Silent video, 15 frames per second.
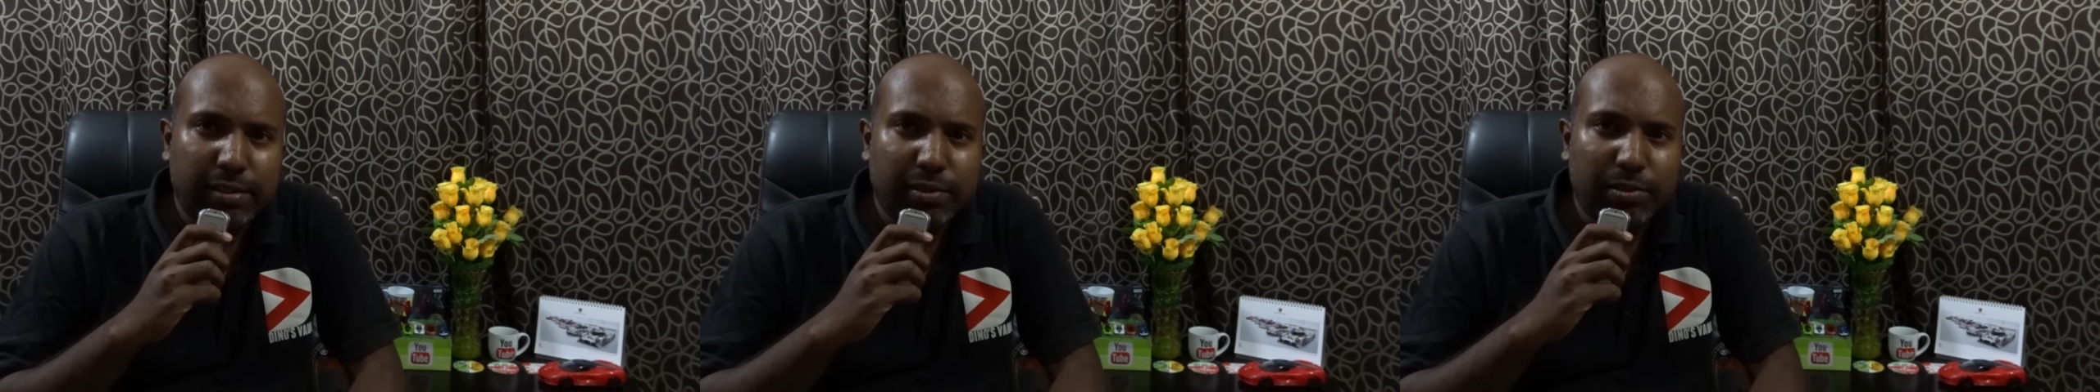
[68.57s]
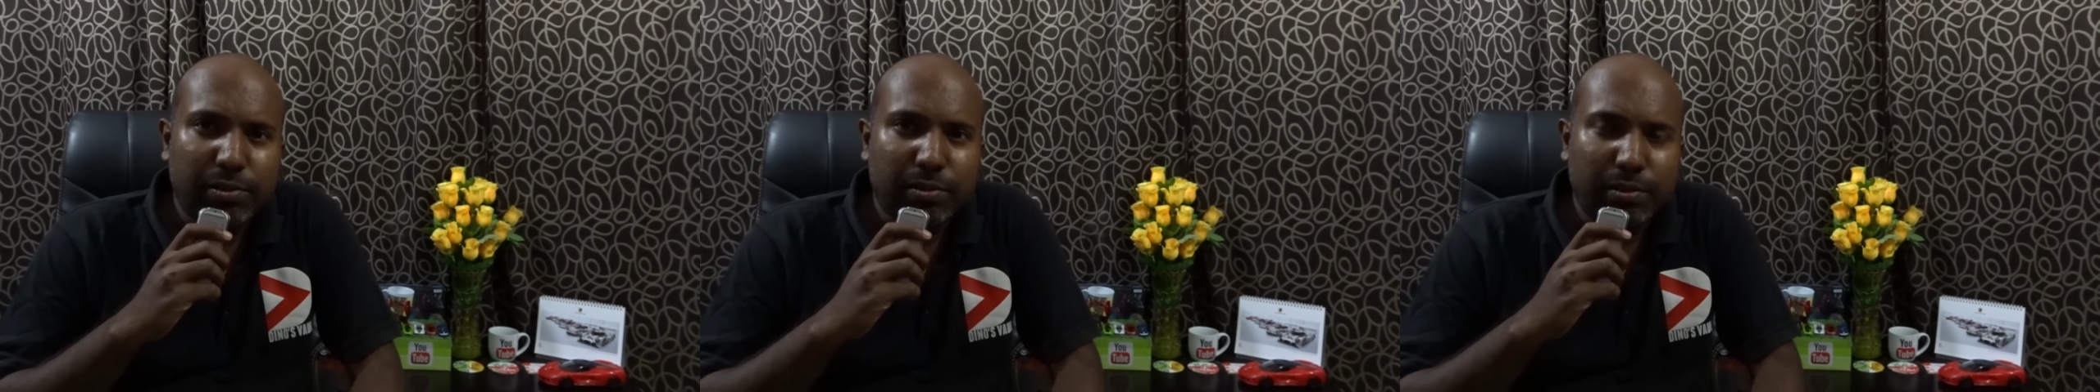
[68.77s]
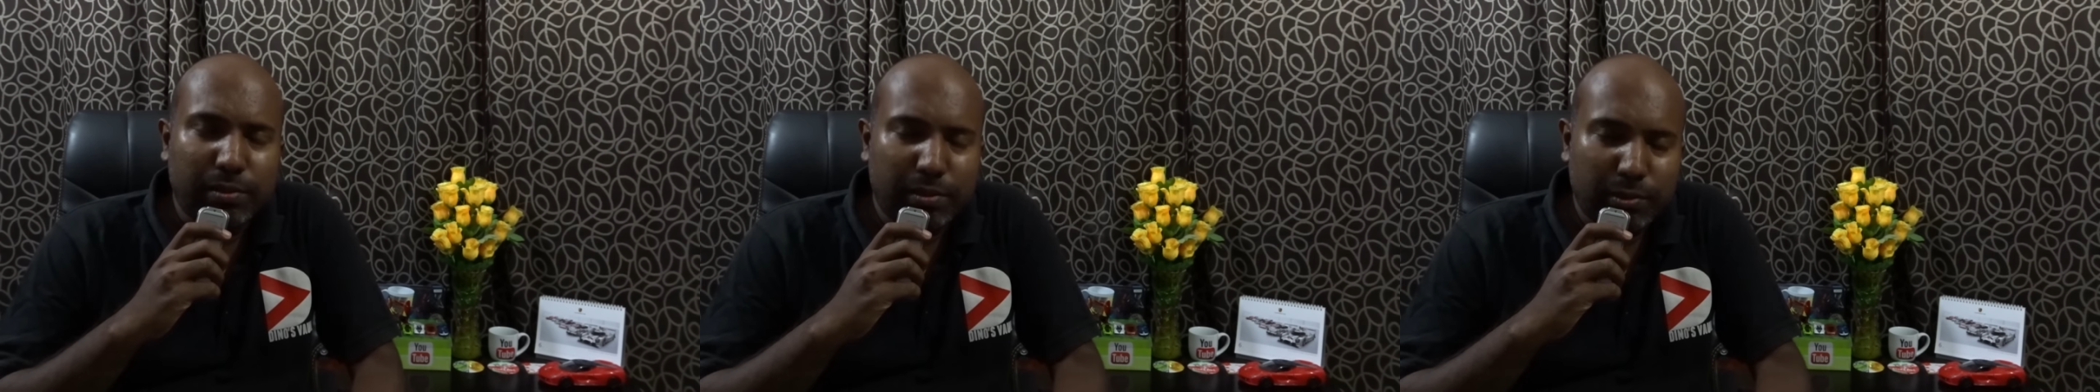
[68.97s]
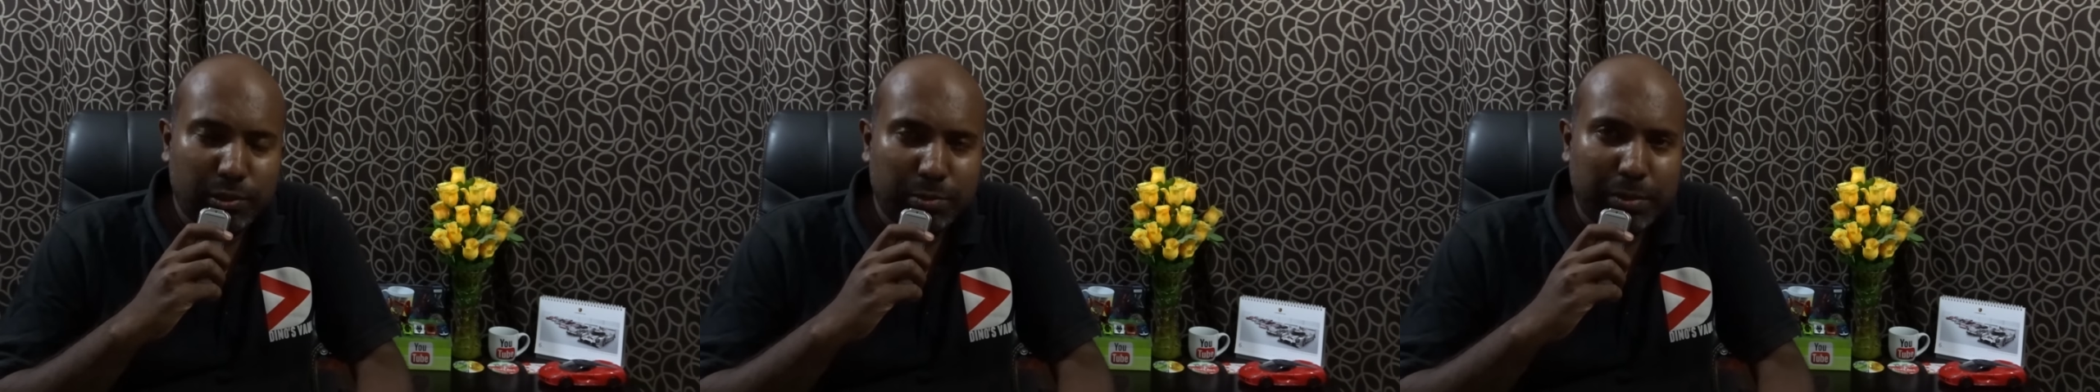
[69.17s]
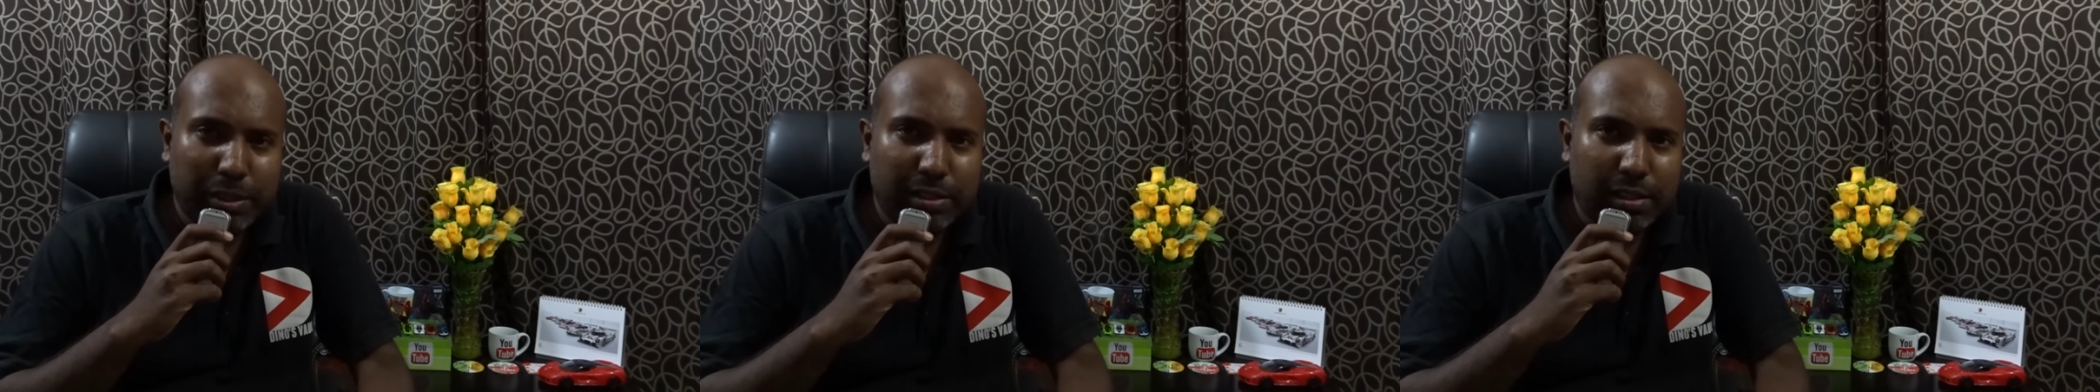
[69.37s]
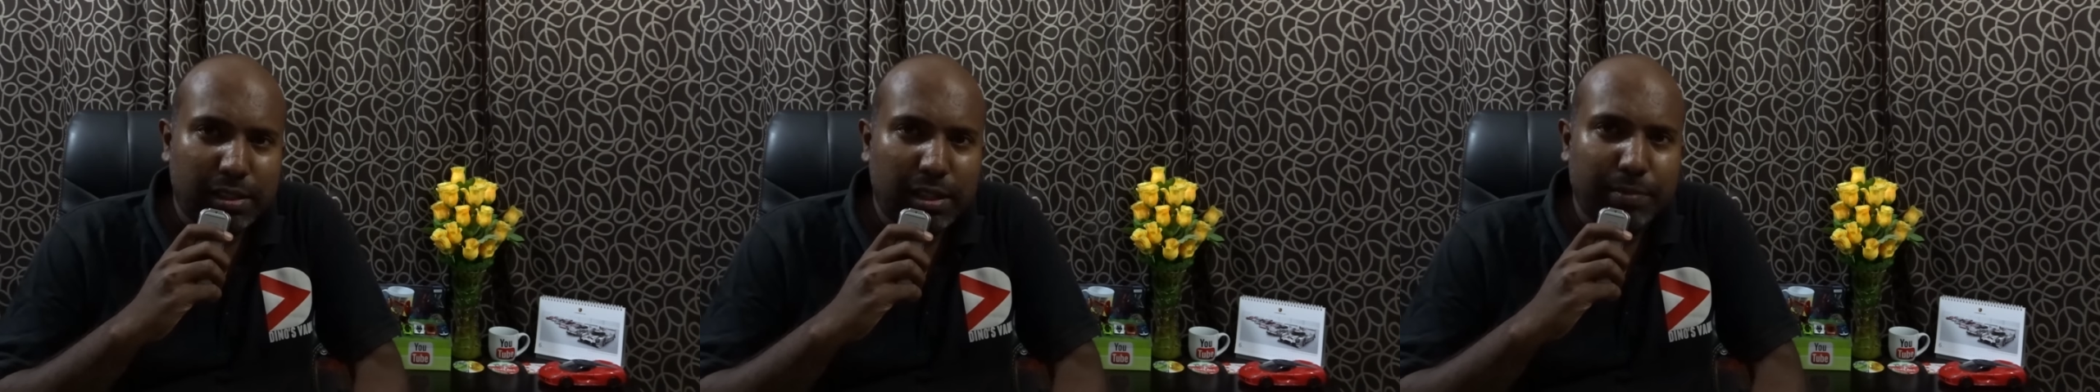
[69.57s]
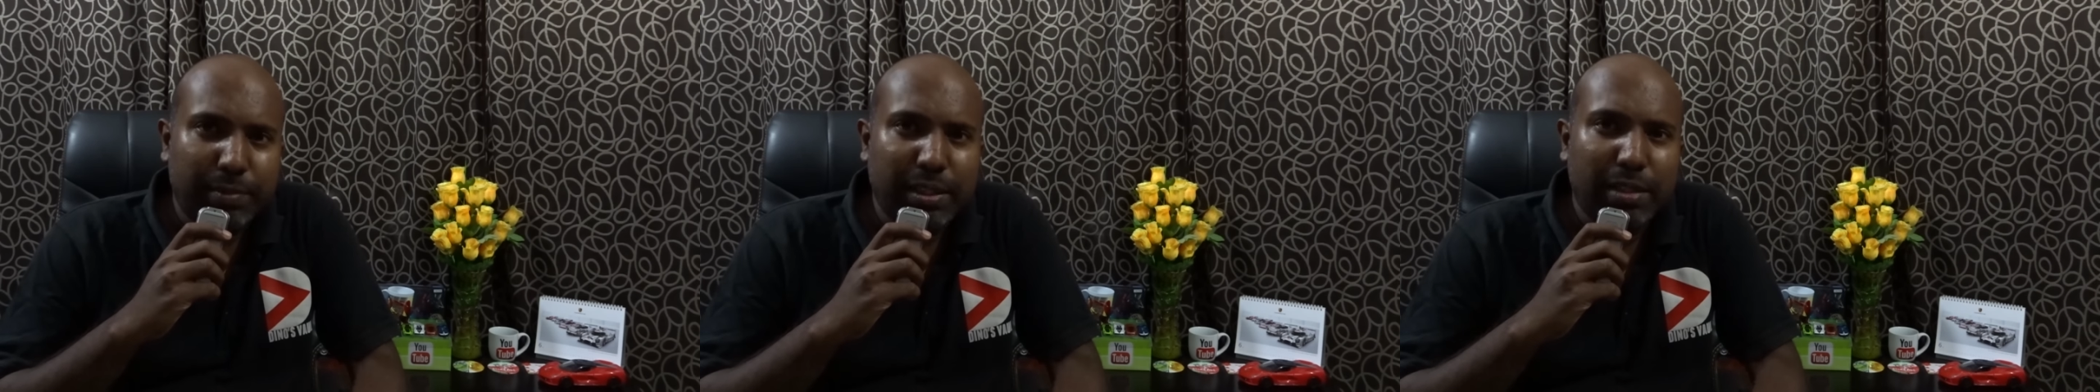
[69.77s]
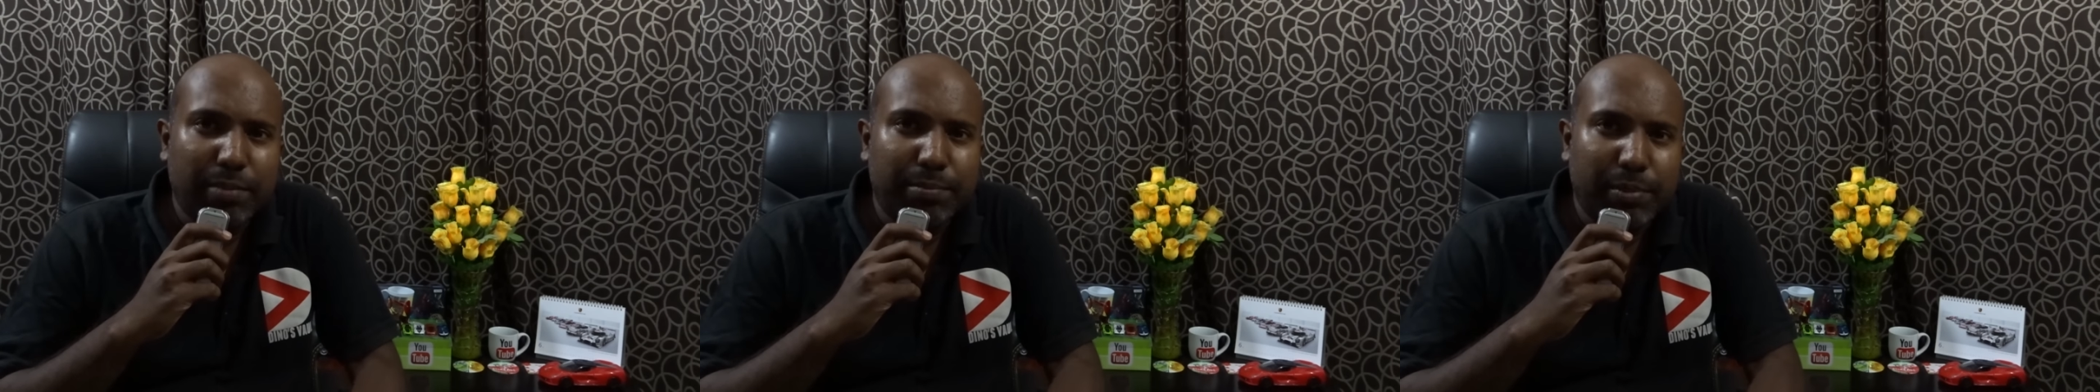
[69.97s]
So those pics are
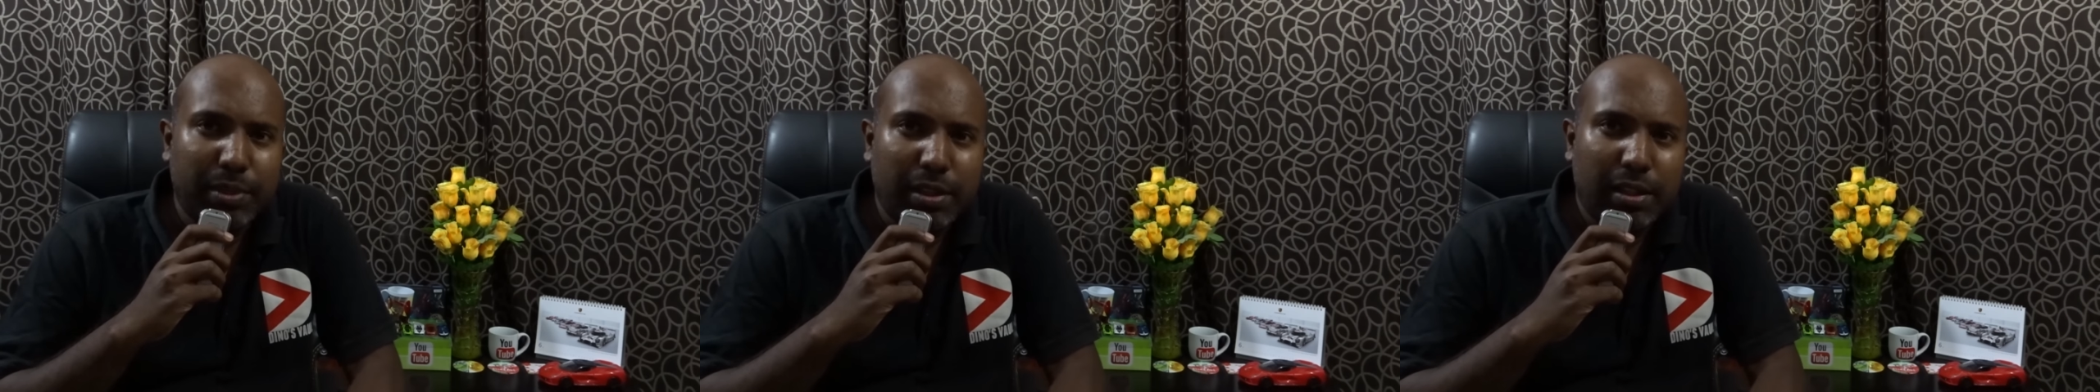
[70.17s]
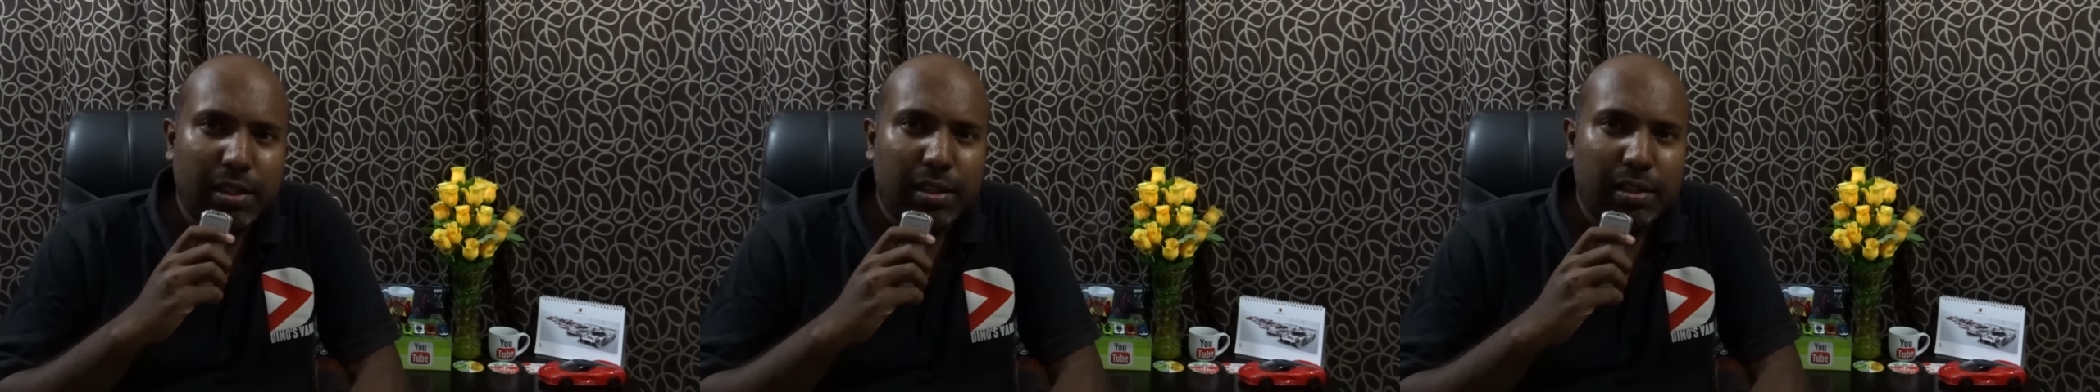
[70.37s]
coming up